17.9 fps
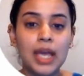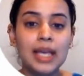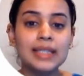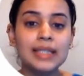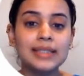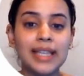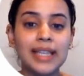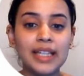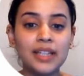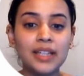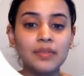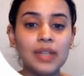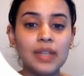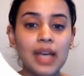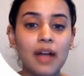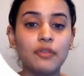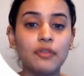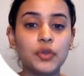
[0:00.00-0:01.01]
Second,
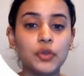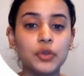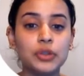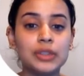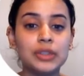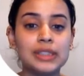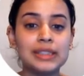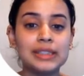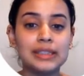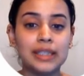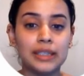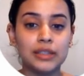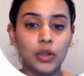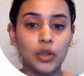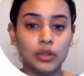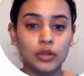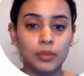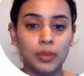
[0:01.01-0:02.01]
we have codeless
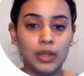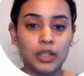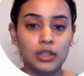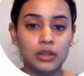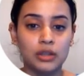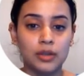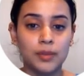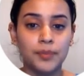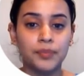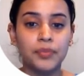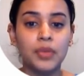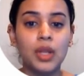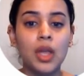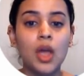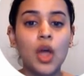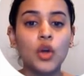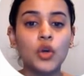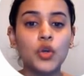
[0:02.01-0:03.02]
test automation.
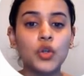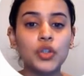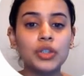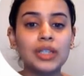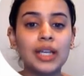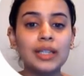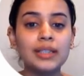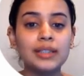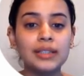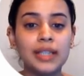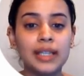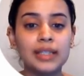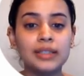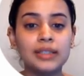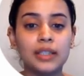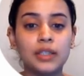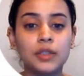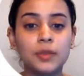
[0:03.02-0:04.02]
Codeless
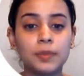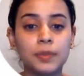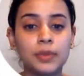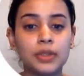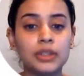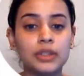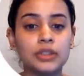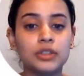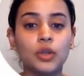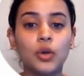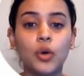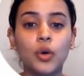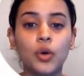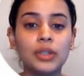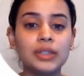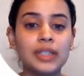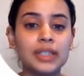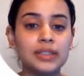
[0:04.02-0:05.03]
testing spurs the
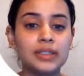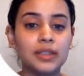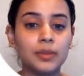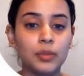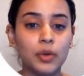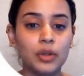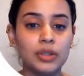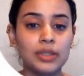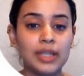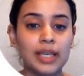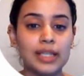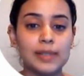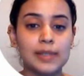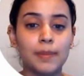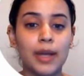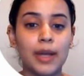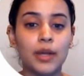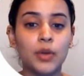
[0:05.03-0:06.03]
whole testing
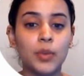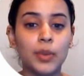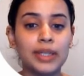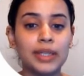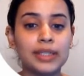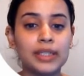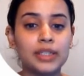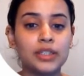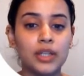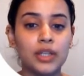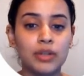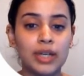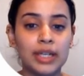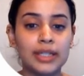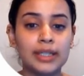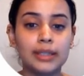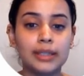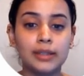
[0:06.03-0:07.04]
process by quickly
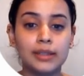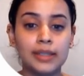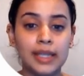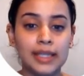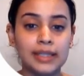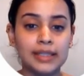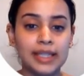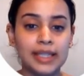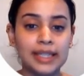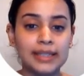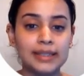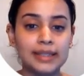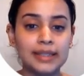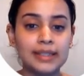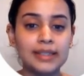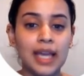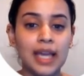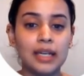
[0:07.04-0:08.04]
generating the test
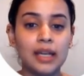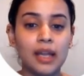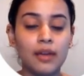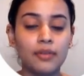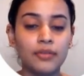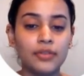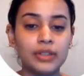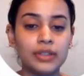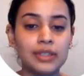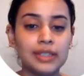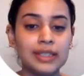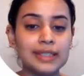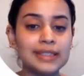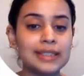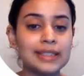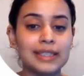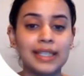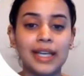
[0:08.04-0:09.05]
cases and
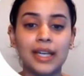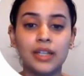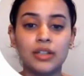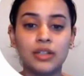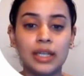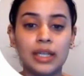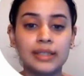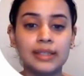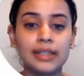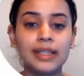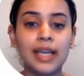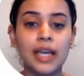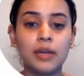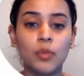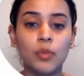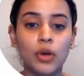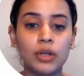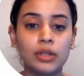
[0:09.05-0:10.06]
effortlessly addressing
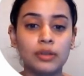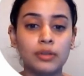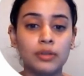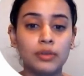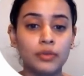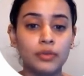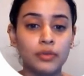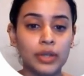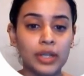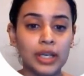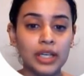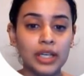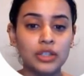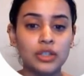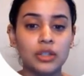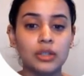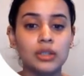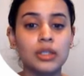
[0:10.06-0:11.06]
and
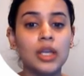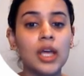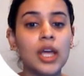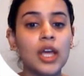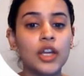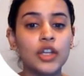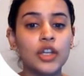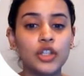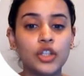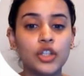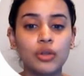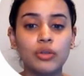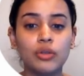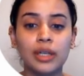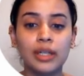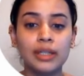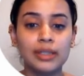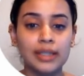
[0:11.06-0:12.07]
modifications
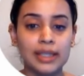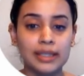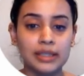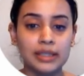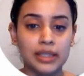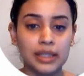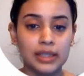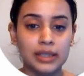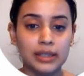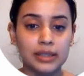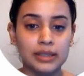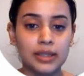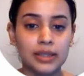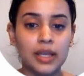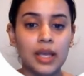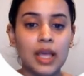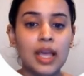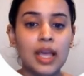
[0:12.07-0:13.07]
during
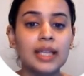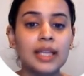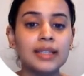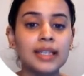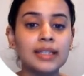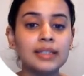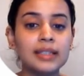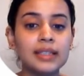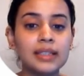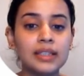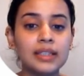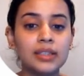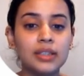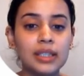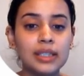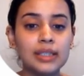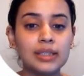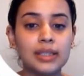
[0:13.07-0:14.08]
testings, thus
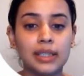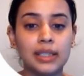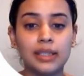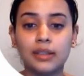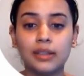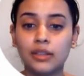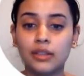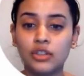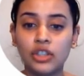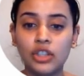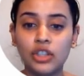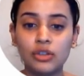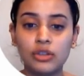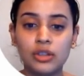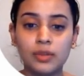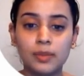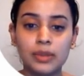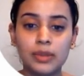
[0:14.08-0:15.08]
increasing the
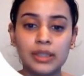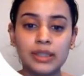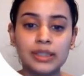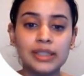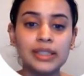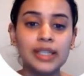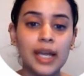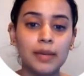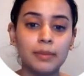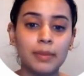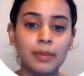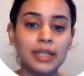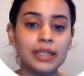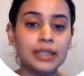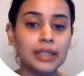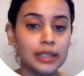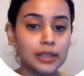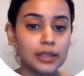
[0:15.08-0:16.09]
reusability and
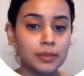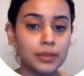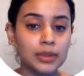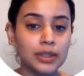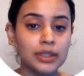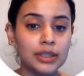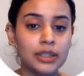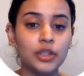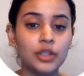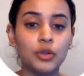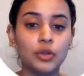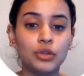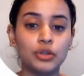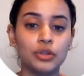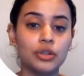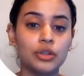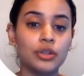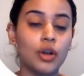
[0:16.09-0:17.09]
maintainability
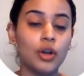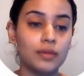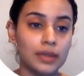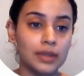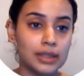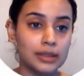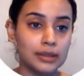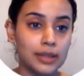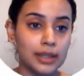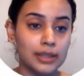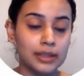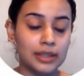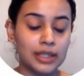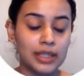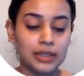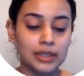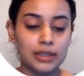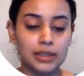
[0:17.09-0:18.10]
quotient of these test
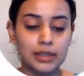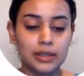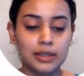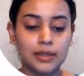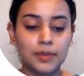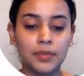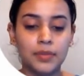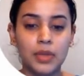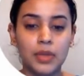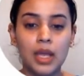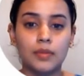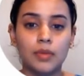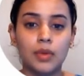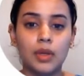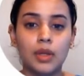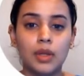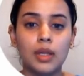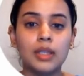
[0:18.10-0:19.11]
cases.
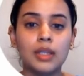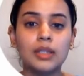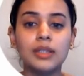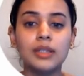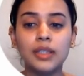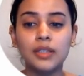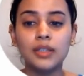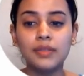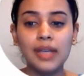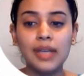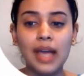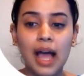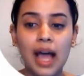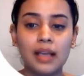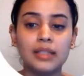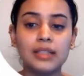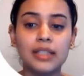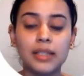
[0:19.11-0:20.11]
Third, we
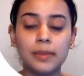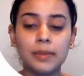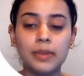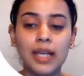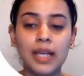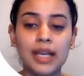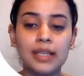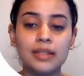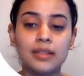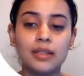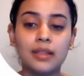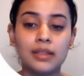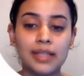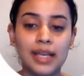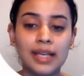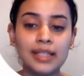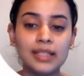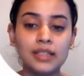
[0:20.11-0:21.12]
have stabilize the
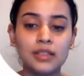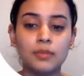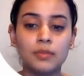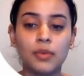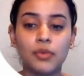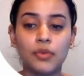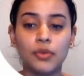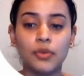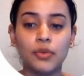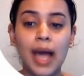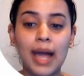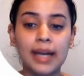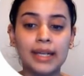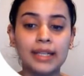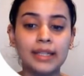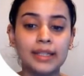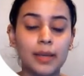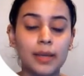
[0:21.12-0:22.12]
test before
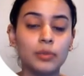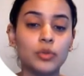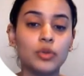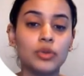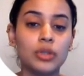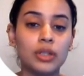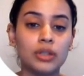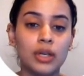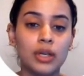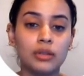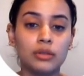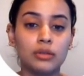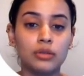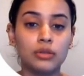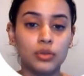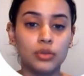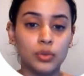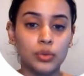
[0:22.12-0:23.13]
adding them to
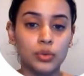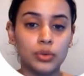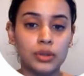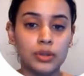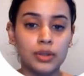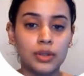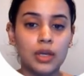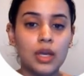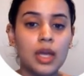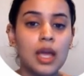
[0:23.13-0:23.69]
regression suits.